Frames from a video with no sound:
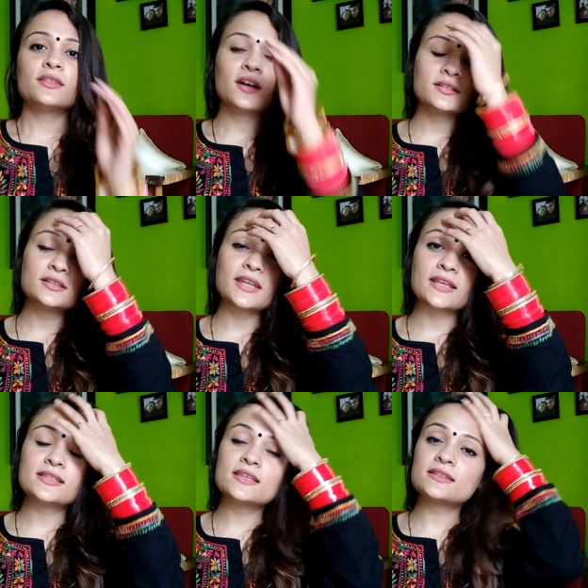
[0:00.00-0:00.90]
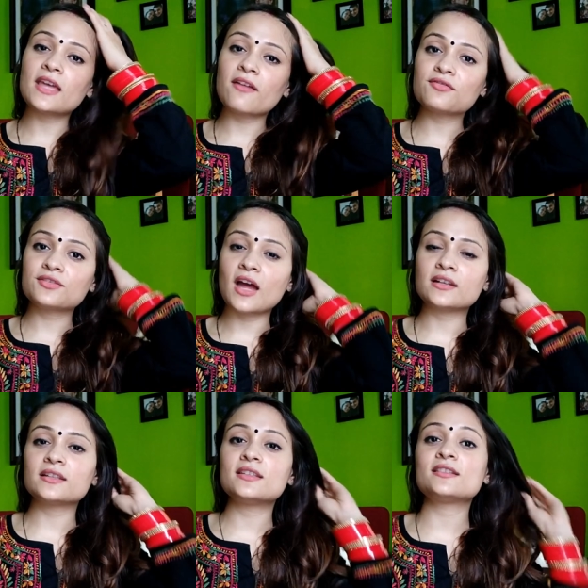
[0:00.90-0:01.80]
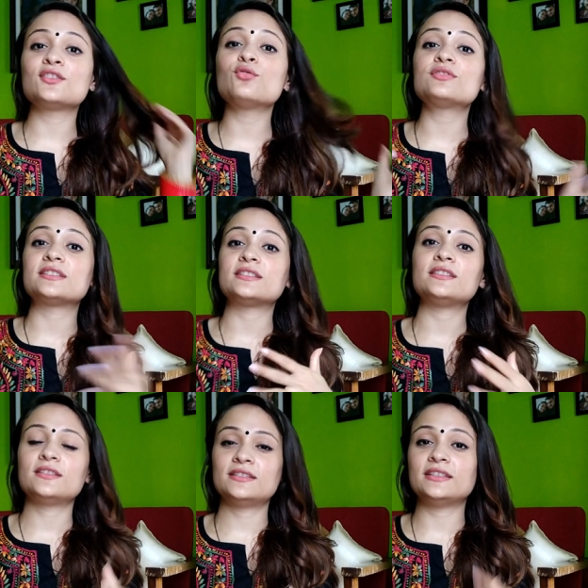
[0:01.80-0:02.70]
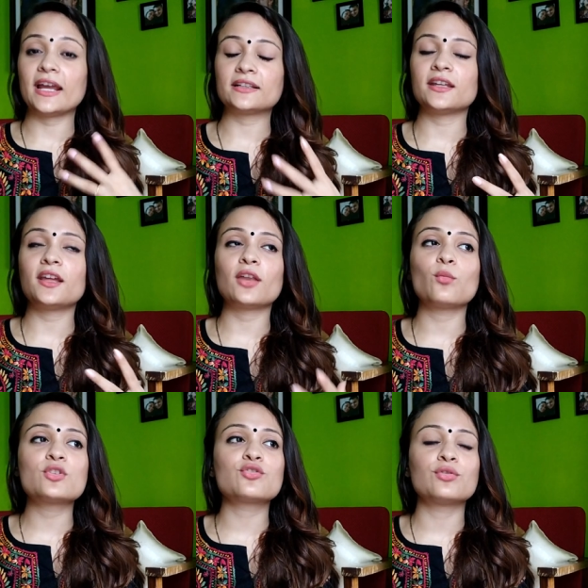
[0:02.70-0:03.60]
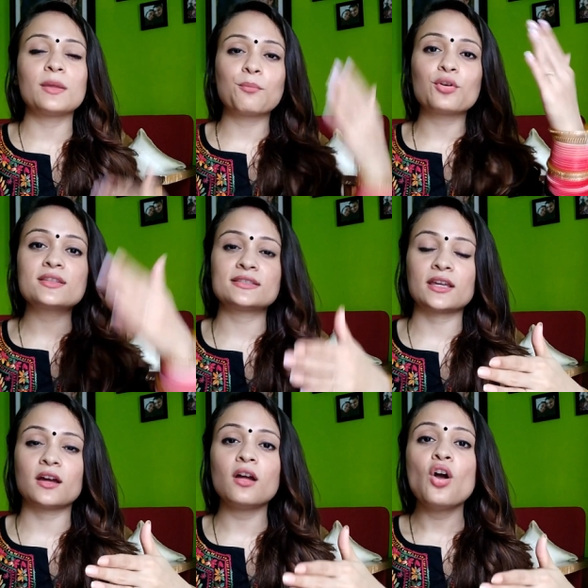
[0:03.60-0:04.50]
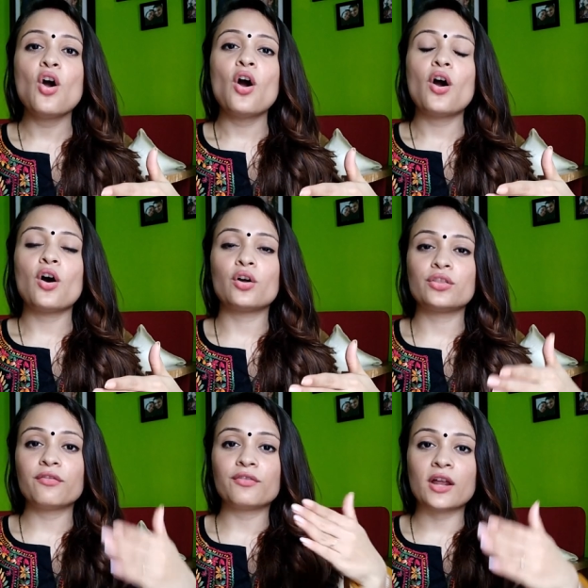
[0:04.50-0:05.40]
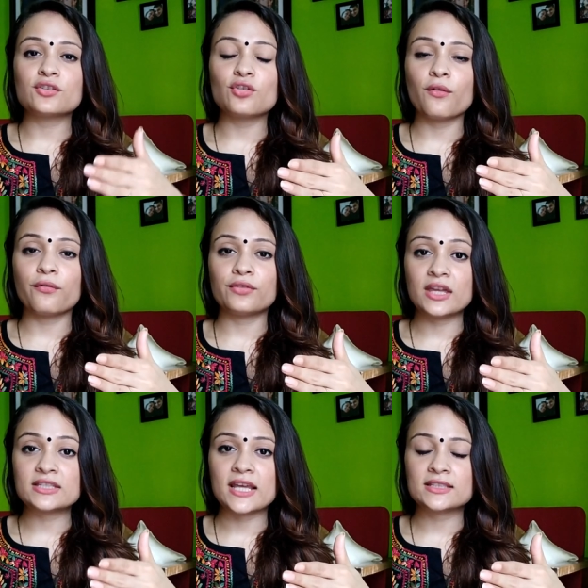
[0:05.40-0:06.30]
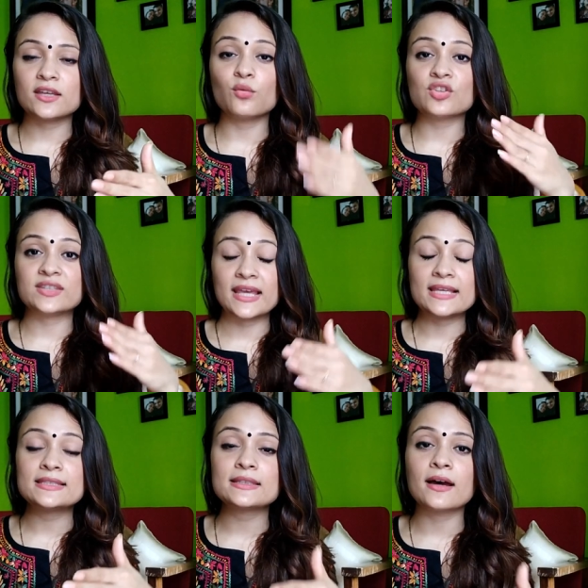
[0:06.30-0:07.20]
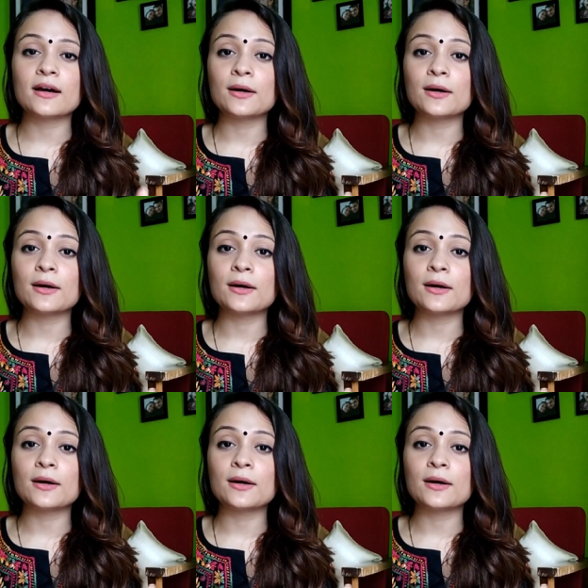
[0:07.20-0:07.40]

the other taxis, they have started this new tactic in which they put a sticker on the front of their taxi which says